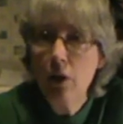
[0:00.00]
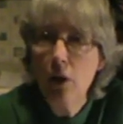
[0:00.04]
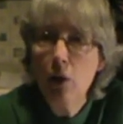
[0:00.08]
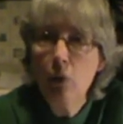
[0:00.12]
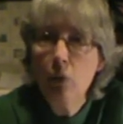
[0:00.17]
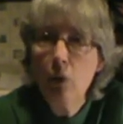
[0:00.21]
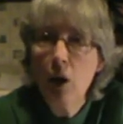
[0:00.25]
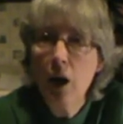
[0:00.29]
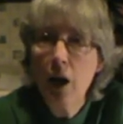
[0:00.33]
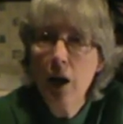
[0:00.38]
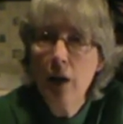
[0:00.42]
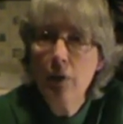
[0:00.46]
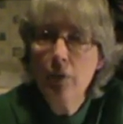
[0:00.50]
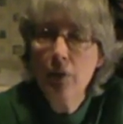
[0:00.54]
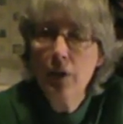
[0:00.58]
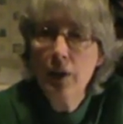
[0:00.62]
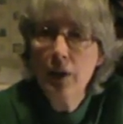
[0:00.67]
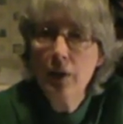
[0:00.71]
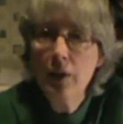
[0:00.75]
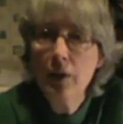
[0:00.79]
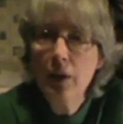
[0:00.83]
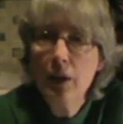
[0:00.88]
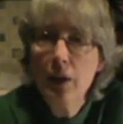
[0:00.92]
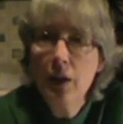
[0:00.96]

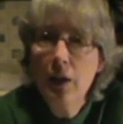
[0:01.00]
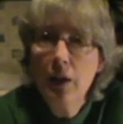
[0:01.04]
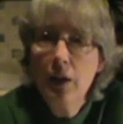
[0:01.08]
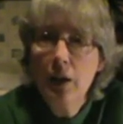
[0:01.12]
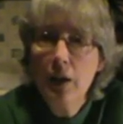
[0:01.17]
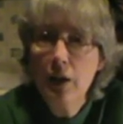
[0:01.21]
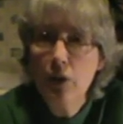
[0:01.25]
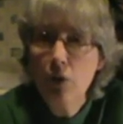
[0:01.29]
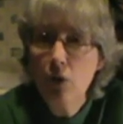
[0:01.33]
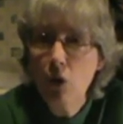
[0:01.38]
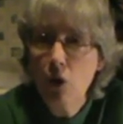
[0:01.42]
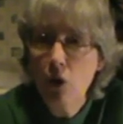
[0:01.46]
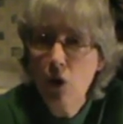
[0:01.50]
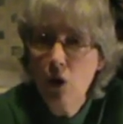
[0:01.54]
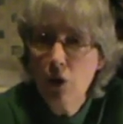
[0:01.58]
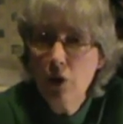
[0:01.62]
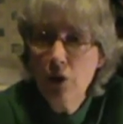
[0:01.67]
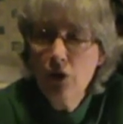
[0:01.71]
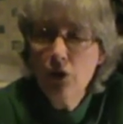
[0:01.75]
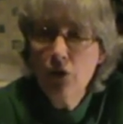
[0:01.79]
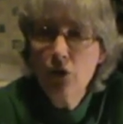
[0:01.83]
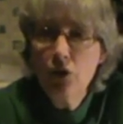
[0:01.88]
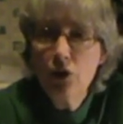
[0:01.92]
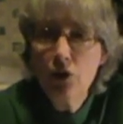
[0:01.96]
arriving in
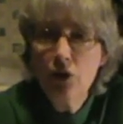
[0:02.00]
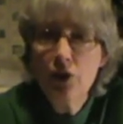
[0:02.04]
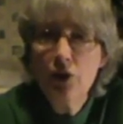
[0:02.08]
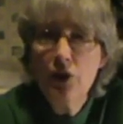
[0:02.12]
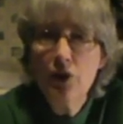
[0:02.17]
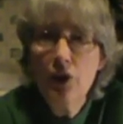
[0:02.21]
August just